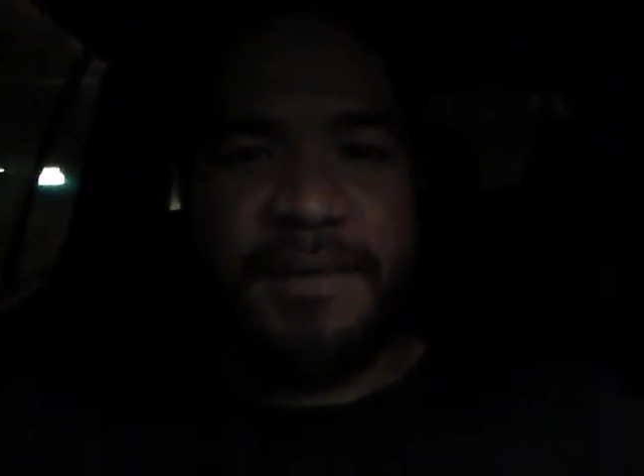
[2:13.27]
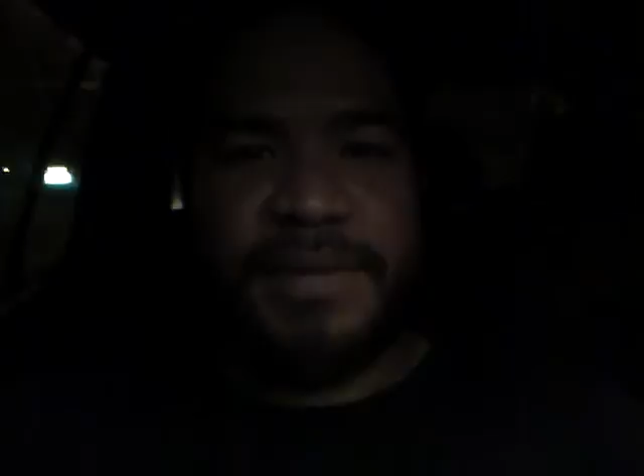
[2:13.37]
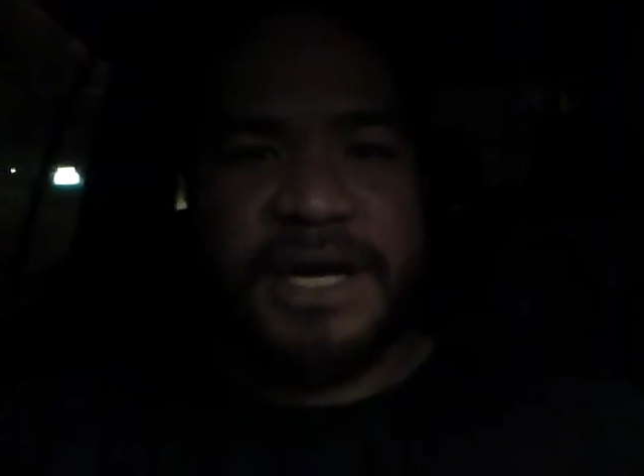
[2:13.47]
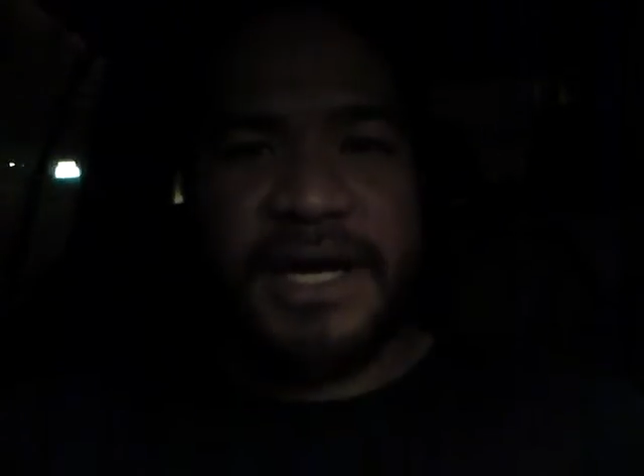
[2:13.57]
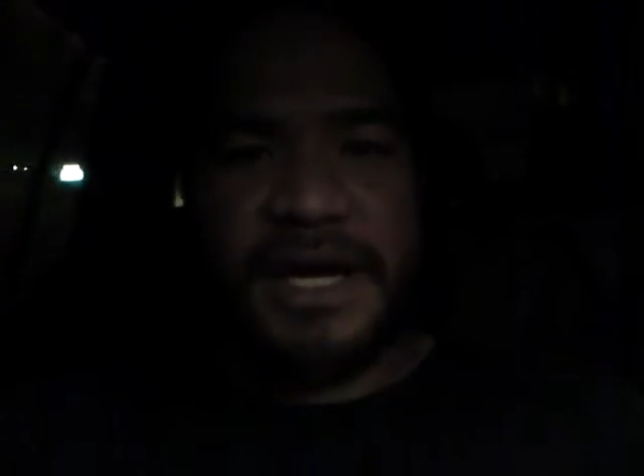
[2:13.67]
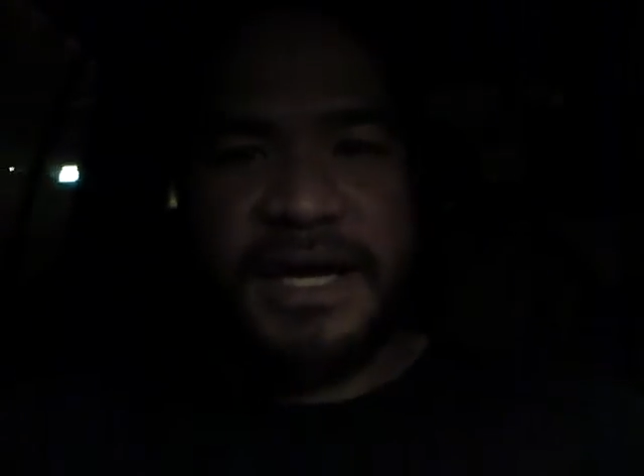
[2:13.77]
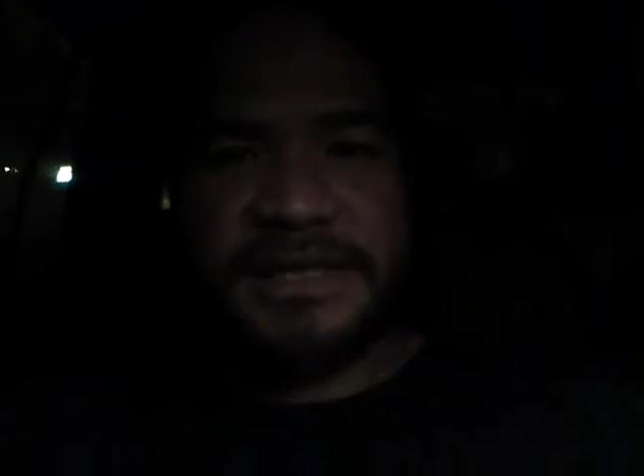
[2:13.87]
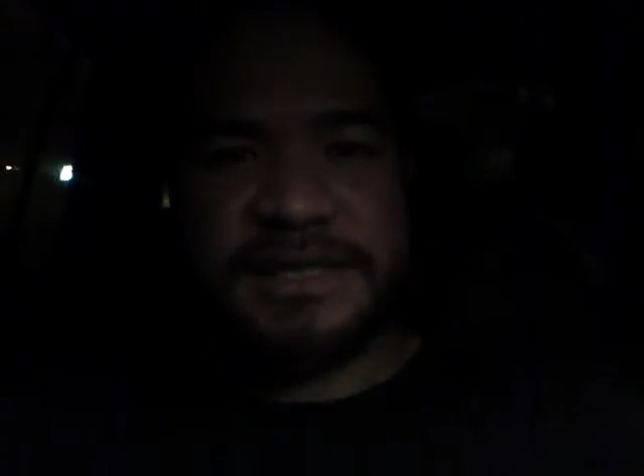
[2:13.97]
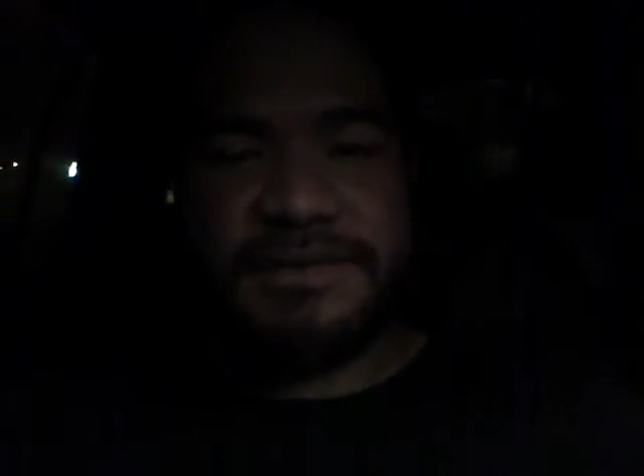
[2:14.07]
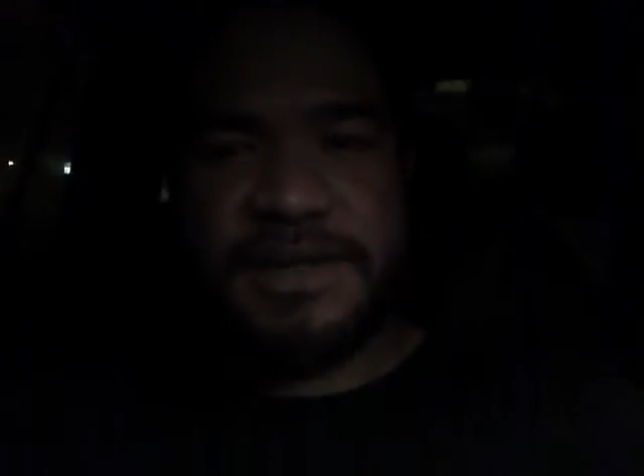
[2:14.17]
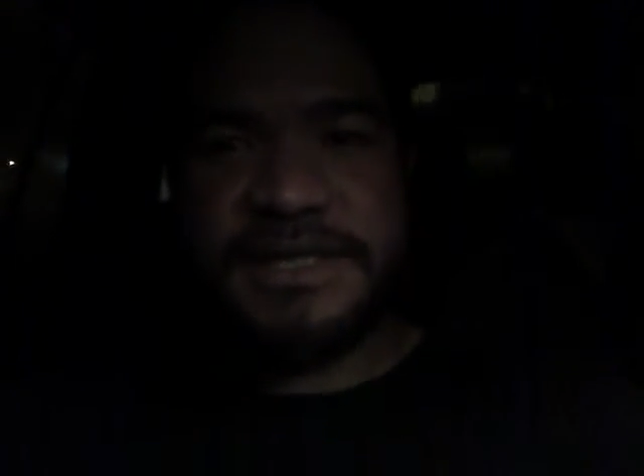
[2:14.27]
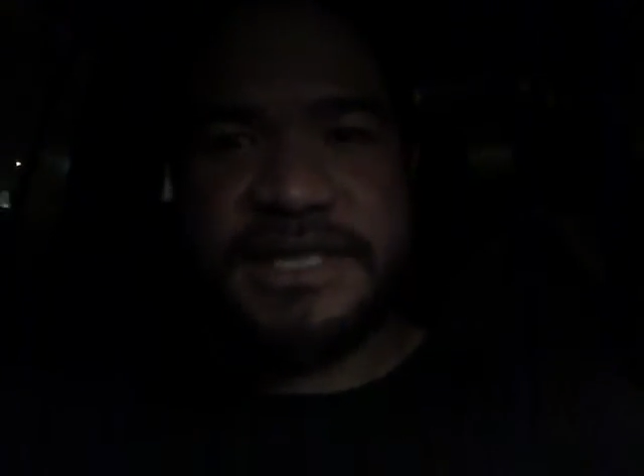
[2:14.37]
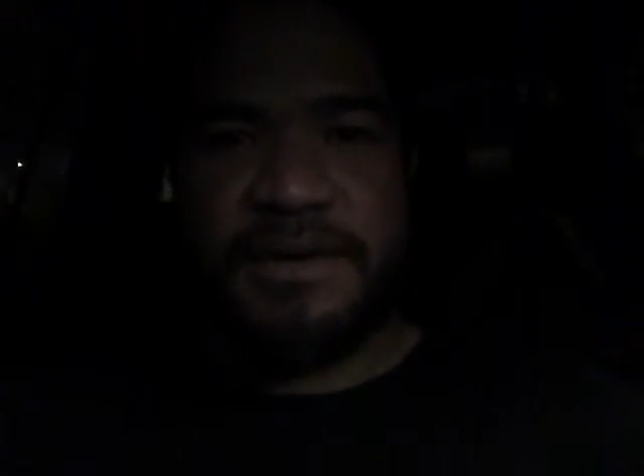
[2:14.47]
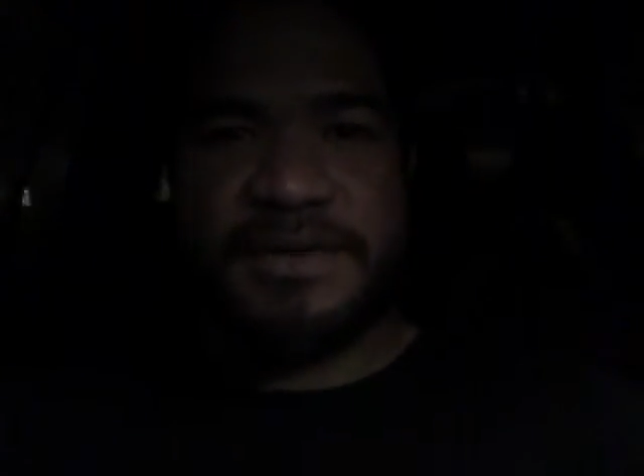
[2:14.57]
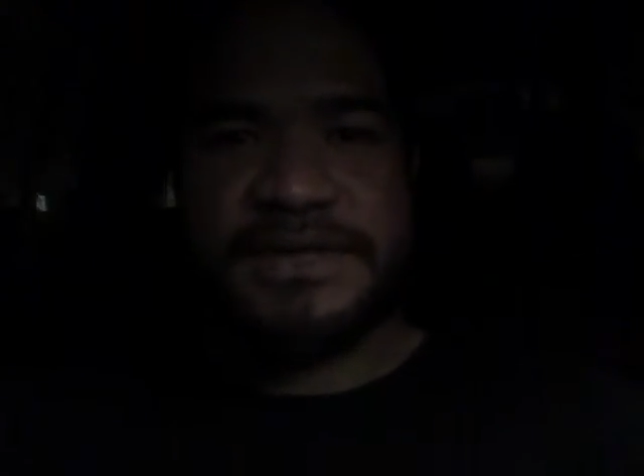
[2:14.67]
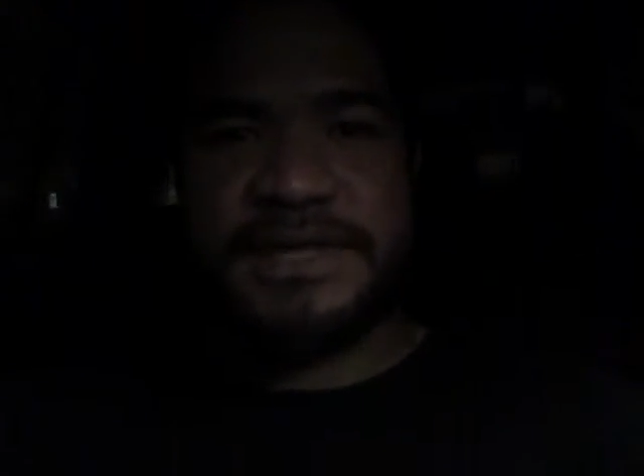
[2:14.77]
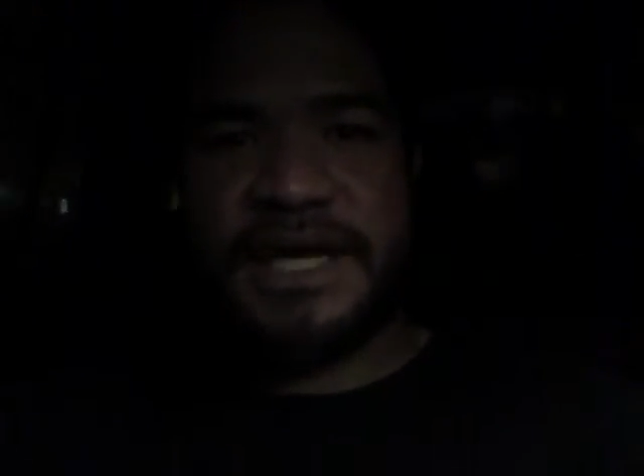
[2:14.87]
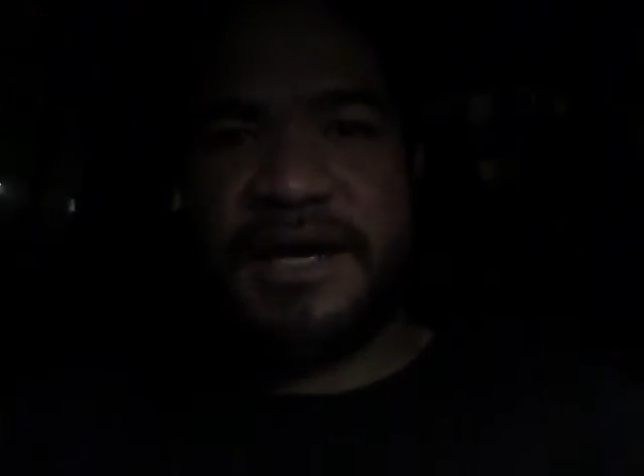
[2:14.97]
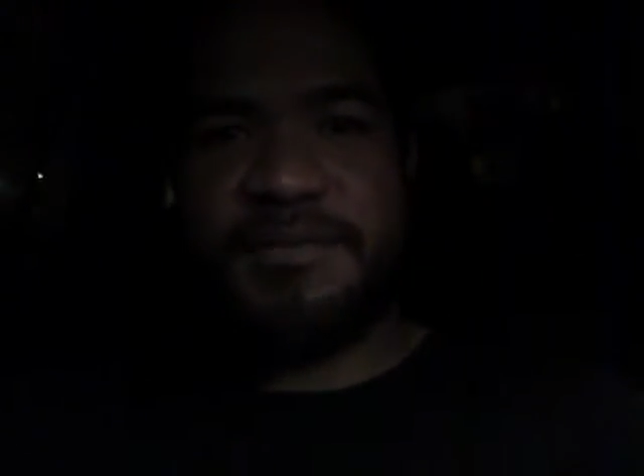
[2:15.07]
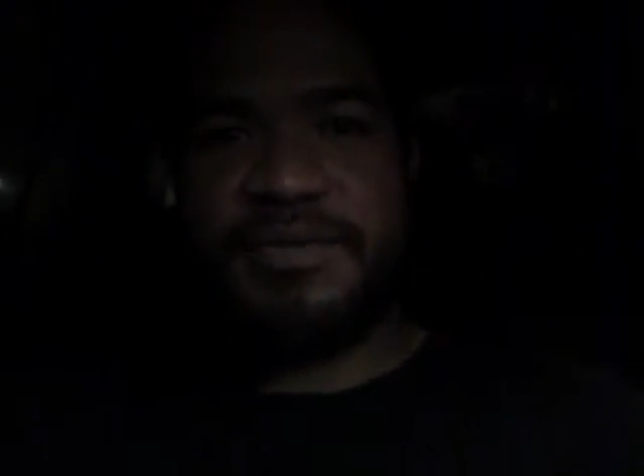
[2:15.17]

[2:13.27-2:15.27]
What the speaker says: But just want to say what's up.